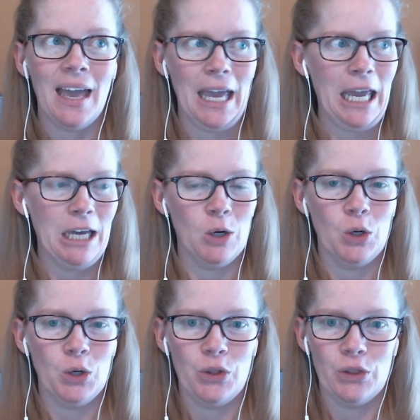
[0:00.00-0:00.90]
And
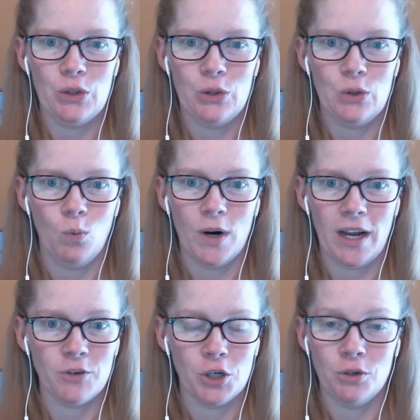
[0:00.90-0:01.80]
one
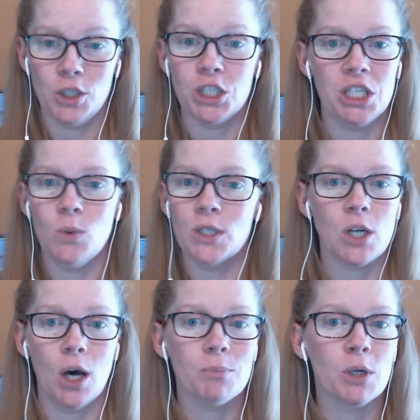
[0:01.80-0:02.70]
afternoon, she was
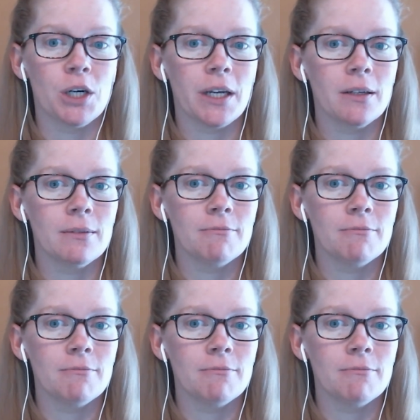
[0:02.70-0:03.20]
not purring.